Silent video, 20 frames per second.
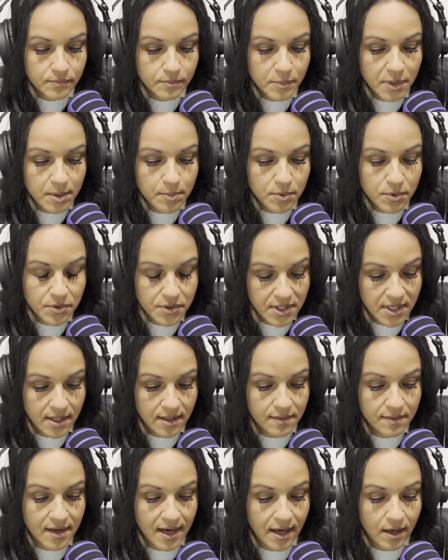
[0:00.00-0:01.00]
People
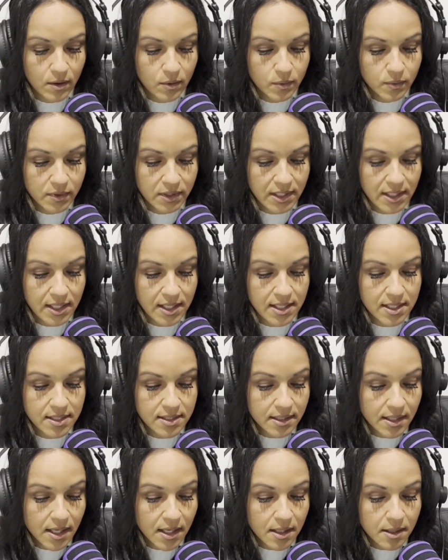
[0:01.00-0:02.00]
think that only
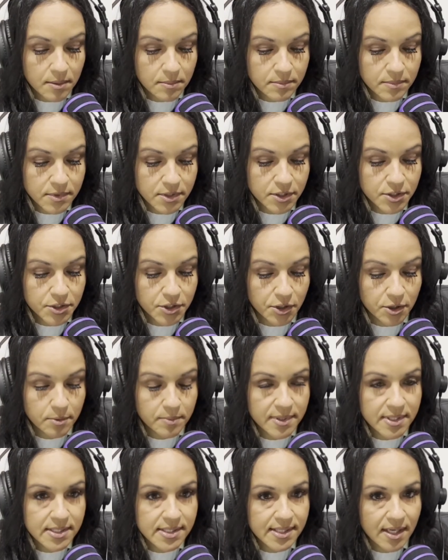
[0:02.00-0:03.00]
income
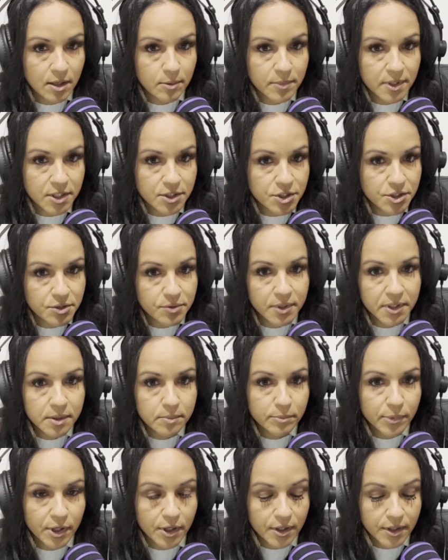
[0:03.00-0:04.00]
determines how much you
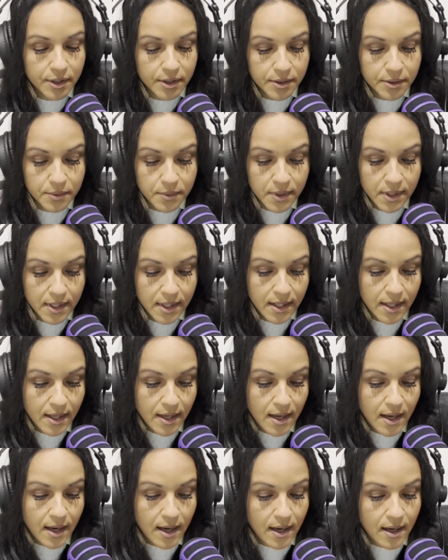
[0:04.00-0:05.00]
can borrow,
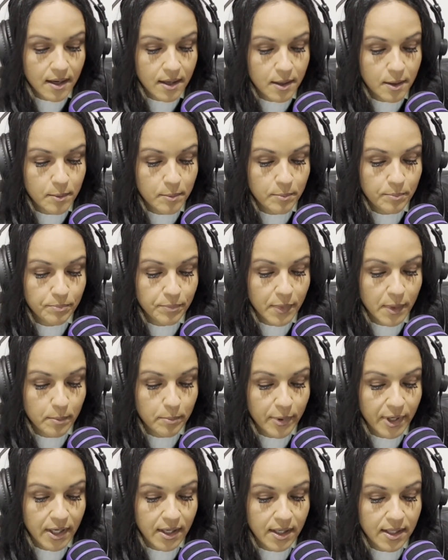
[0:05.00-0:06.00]

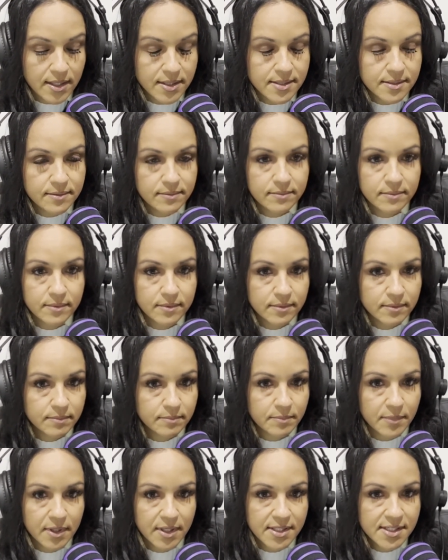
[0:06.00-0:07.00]
but
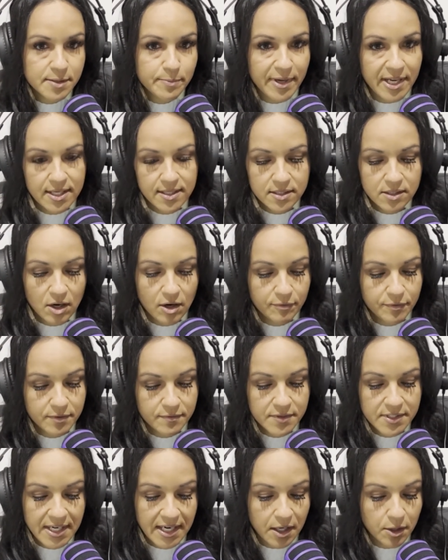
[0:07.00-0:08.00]
it's based off
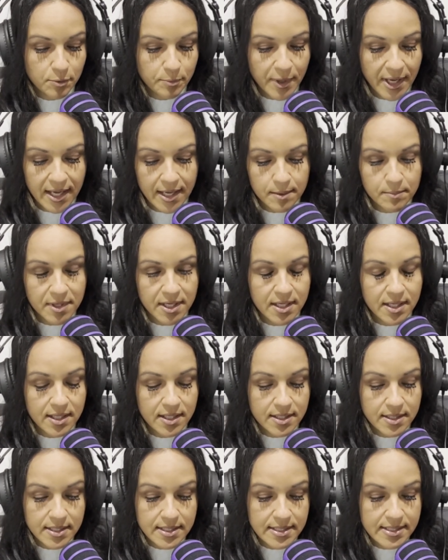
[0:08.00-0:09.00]
of down
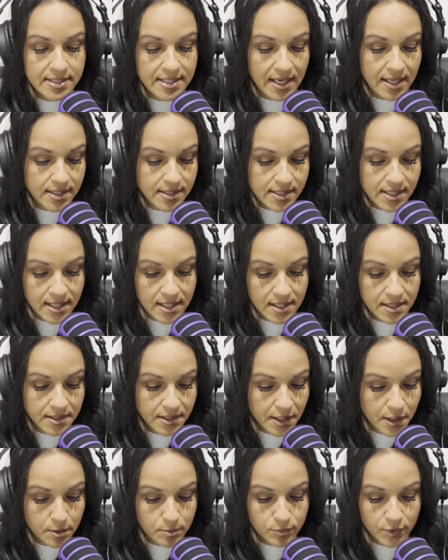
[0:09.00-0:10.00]
payment, debt to
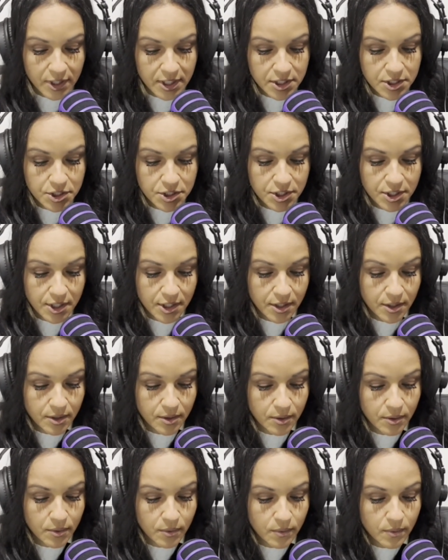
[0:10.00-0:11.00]
income
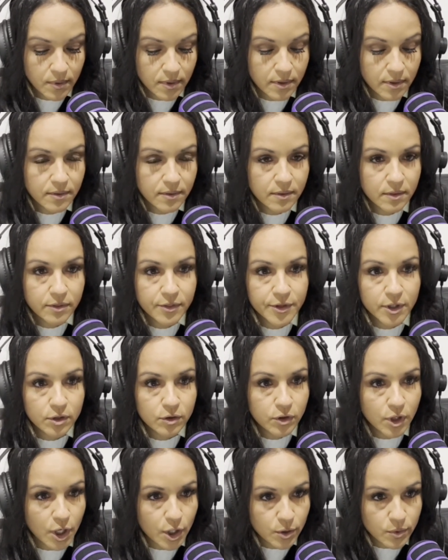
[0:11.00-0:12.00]
ratio, the
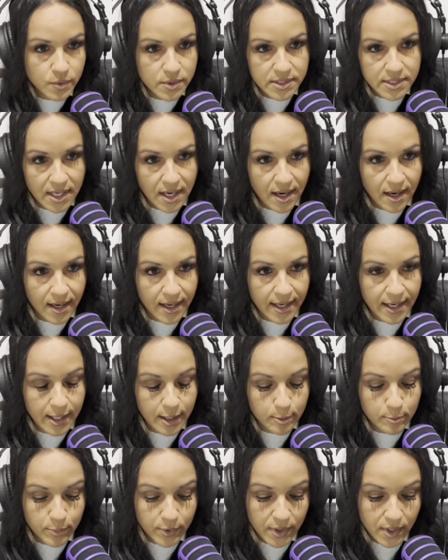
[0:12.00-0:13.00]
loan
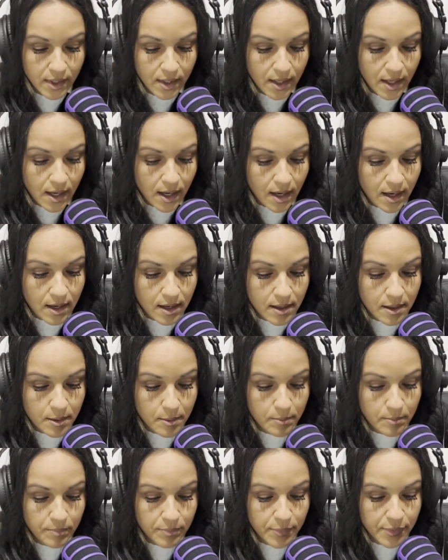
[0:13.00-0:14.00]
type,
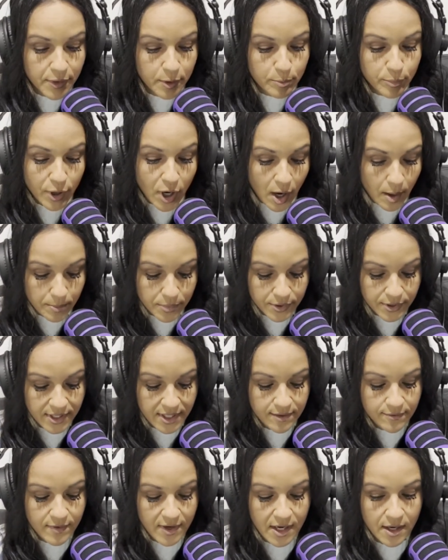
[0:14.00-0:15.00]
the
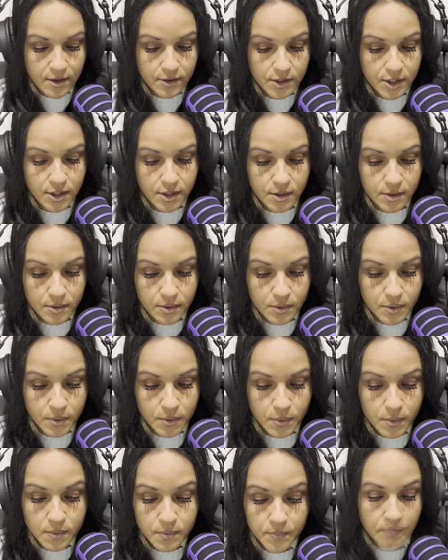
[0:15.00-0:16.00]
property
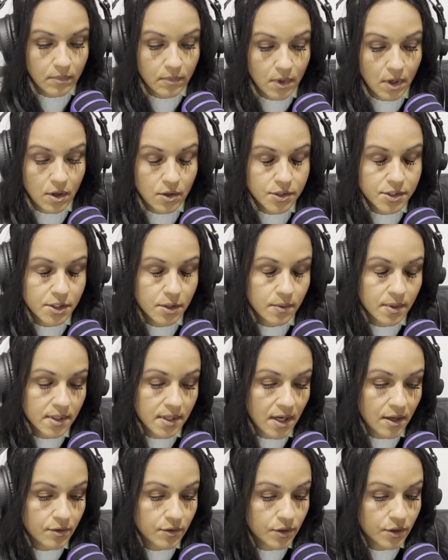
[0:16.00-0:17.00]
value. Also,
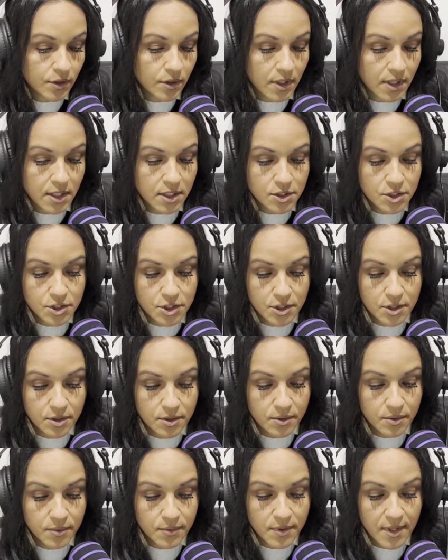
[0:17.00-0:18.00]
another
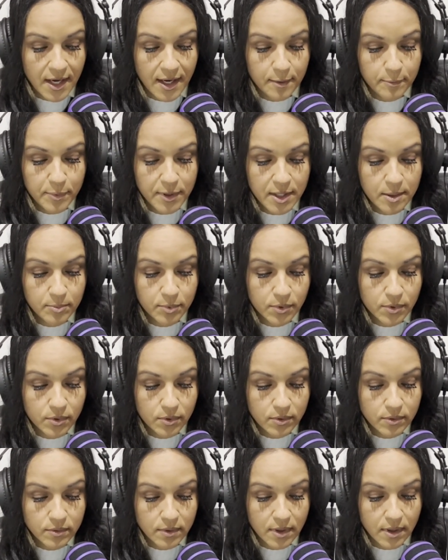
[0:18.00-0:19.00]
issue that
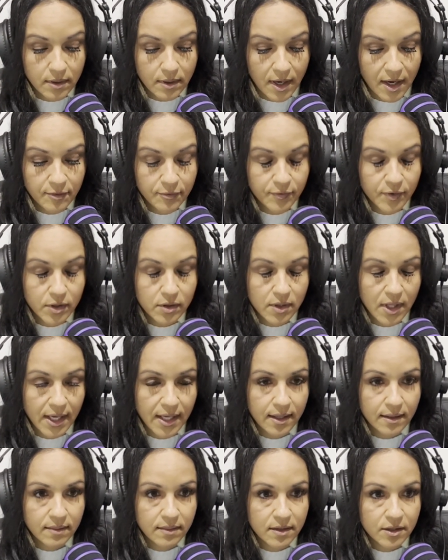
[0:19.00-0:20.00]
I feel
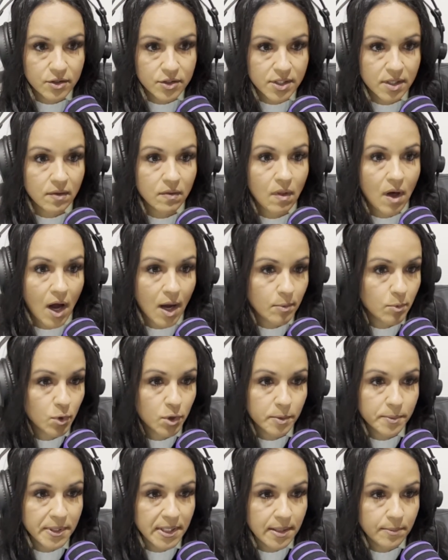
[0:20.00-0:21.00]
like there's a lot
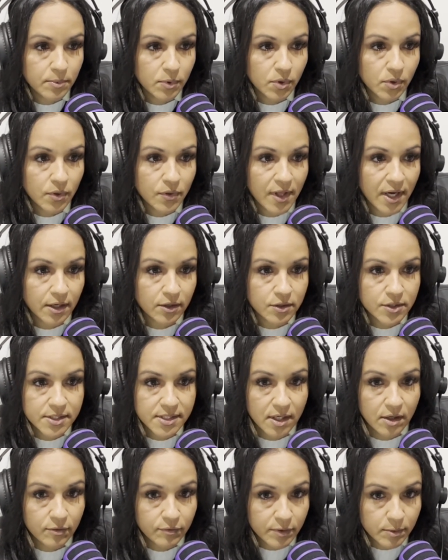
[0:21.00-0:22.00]
more people that are
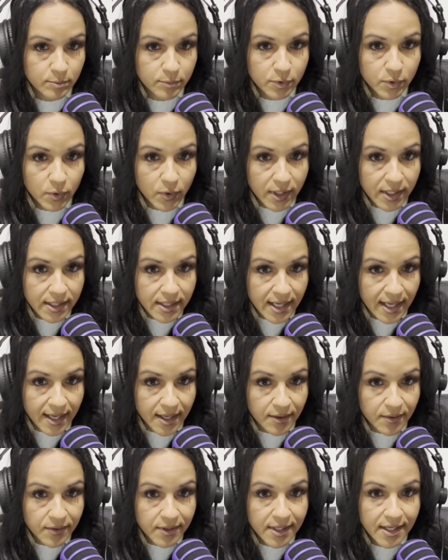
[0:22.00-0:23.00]
self-employed
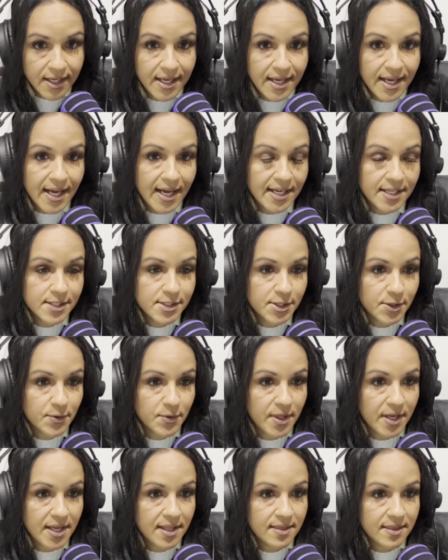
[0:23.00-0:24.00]
now. And so
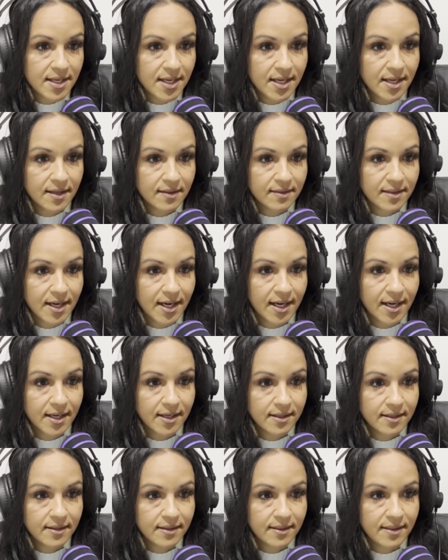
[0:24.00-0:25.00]
they think
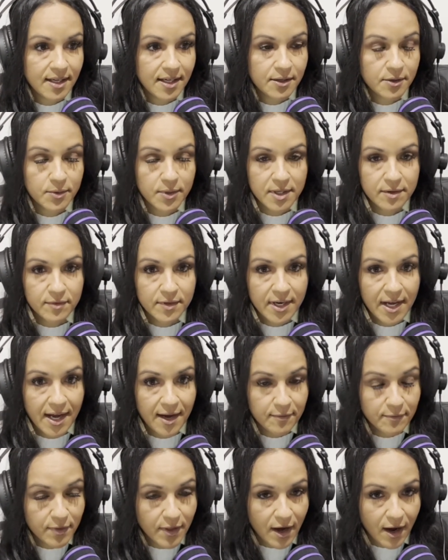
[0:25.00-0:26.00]
that they don't even
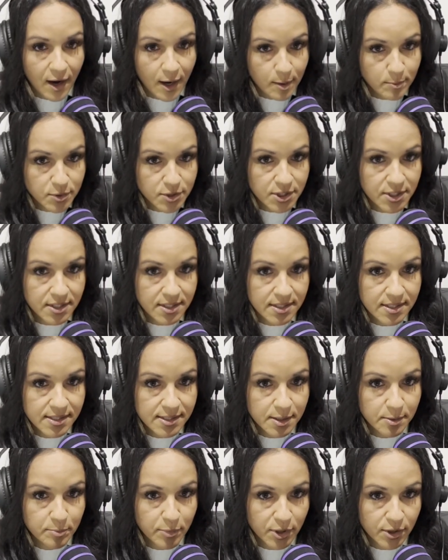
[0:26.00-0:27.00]
have the option
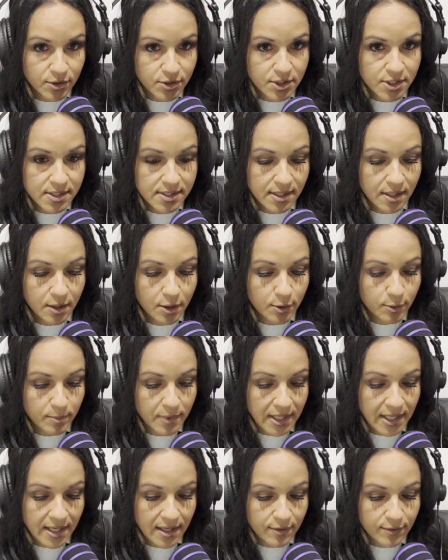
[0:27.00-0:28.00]
to purchase a home
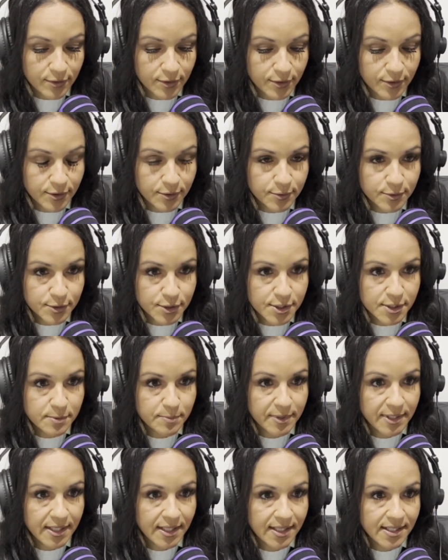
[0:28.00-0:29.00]
either, just
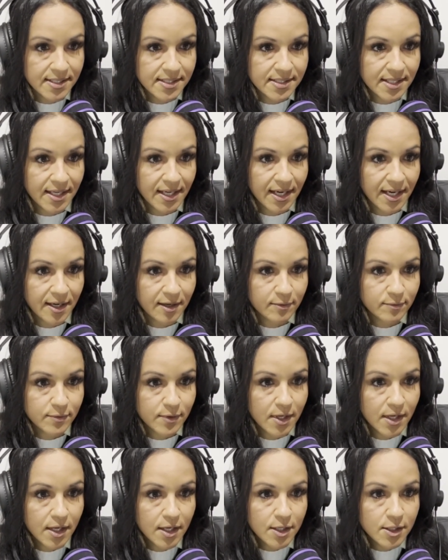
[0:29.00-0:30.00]
because they have
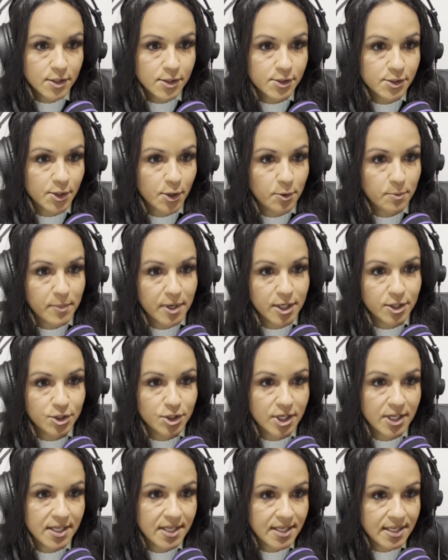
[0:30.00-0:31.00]
so
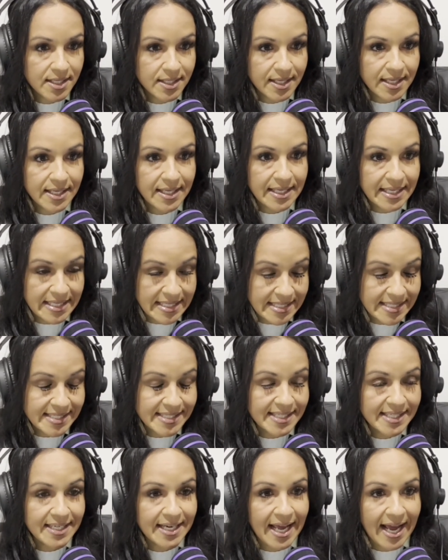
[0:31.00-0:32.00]
much
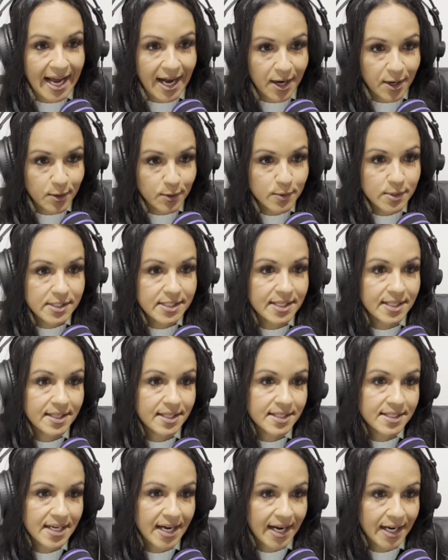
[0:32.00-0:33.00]
ins and outs in
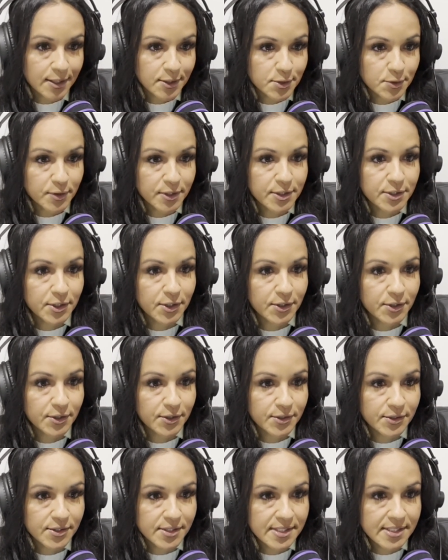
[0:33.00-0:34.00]
the tax
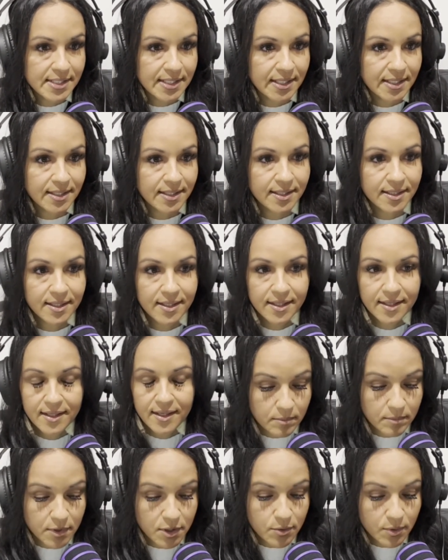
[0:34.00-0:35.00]
returns. And
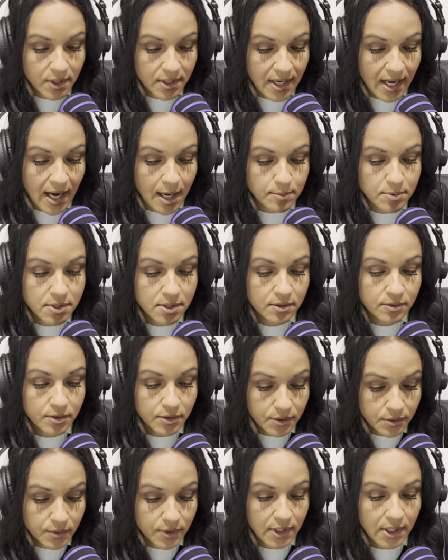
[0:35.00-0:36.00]
you can
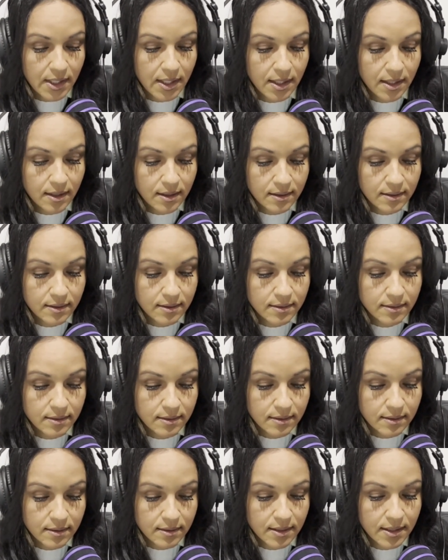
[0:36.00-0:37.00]
absolutely
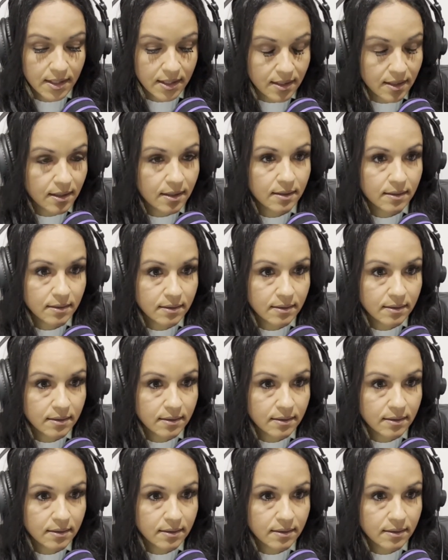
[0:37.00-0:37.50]
get a